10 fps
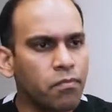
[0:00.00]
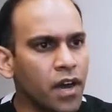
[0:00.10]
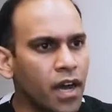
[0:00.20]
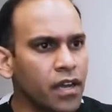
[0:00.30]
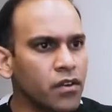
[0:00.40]

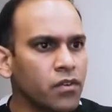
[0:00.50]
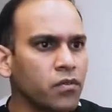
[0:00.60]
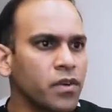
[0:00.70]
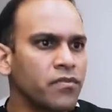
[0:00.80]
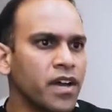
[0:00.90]
But
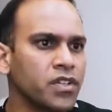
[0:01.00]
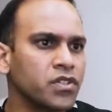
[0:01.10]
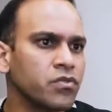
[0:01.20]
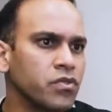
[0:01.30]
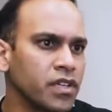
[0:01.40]
we've
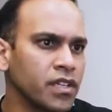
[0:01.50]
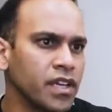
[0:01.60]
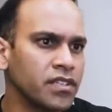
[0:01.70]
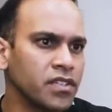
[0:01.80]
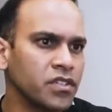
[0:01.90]
actually
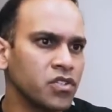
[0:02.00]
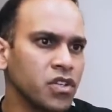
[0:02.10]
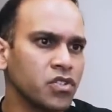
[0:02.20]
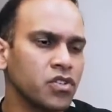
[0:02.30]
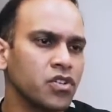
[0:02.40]
realized at this
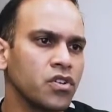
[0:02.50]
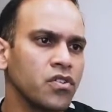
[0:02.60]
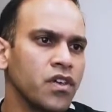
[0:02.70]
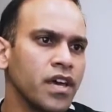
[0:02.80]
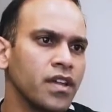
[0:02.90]
juncture
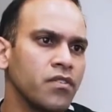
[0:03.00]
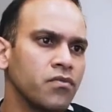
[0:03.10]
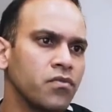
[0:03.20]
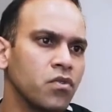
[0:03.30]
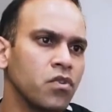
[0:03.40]
that
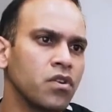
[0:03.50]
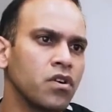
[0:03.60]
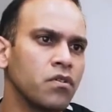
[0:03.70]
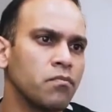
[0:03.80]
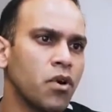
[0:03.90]

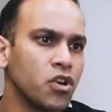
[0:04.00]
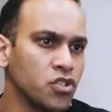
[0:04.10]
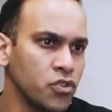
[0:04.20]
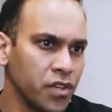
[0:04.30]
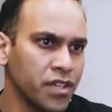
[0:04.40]
for
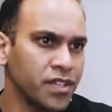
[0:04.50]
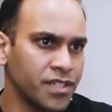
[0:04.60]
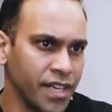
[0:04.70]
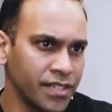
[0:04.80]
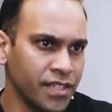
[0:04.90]
partial
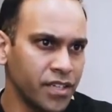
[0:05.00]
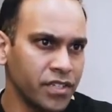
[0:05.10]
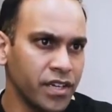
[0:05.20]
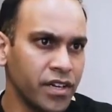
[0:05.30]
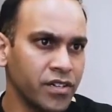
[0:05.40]
thickness ACL
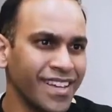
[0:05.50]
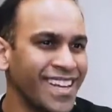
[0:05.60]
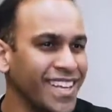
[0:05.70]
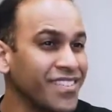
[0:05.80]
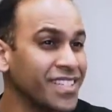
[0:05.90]
tears
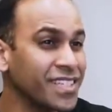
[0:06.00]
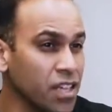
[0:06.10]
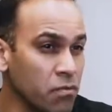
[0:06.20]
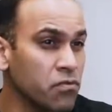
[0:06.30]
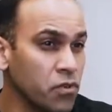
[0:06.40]
and even
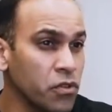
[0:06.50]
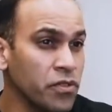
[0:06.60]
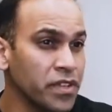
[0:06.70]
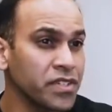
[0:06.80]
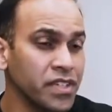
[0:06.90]
some full
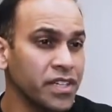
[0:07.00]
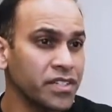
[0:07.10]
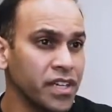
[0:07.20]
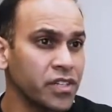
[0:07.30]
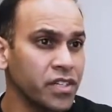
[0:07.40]
thickness
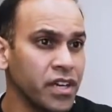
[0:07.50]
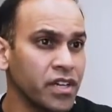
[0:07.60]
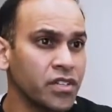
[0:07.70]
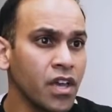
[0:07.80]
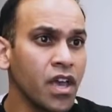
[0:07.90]
ACL
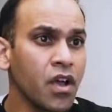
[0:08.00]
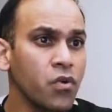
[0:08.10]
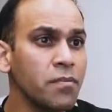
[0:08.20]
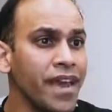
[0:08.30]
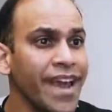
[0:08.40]
tears,
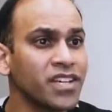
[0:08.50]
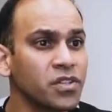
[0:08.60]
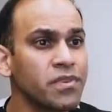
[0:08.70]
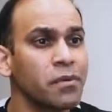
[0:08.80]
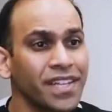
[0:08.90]
we may
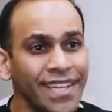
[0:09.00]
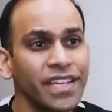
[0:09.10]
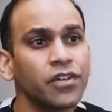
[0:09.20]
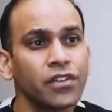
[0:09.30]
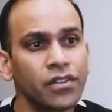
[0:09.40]
actually be able to
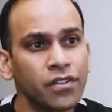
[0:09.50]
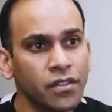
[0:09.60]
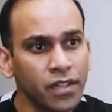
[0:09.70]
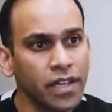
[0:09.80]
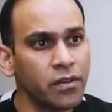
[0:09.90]
heal
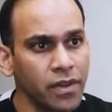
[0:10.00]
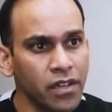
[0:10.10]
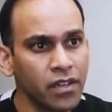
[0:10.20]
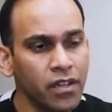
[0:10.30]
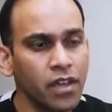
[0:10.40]
the ligament.
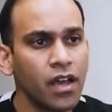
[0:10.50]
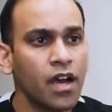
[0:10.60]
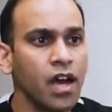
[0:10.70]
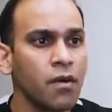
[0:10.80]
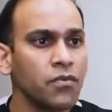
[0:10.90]
okay.
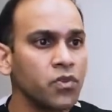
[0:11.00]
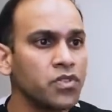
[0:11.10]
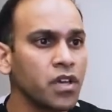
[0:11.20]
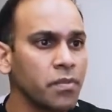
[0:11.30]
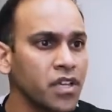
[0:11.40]

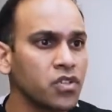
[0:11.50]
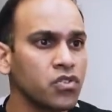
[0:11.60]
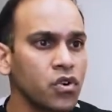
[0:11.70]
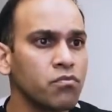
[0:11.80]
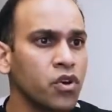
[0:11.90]
Using a
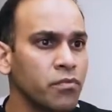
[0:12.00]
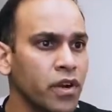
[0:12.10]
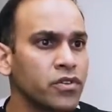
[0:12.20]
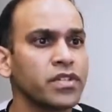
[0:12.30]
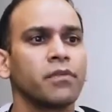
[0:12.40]
patient's own bone
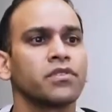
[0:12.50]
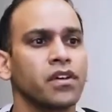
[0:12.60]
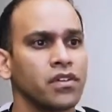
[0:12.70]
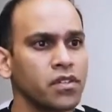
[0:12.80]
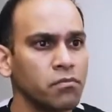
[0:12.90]
marrow stem
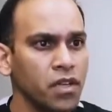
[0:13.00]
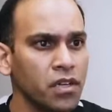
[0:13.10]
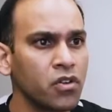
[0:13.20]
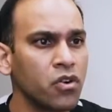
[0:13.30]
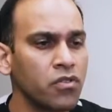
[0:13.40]
cells and blood
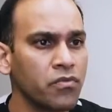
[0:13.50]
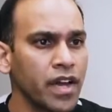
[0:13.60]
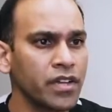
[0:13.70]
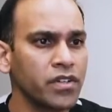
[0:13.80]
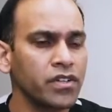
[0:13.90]
growth
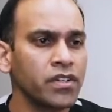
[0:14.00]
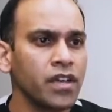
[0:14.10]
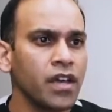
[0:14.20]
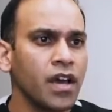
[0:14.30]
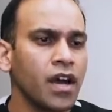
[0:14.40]
factors. Sure.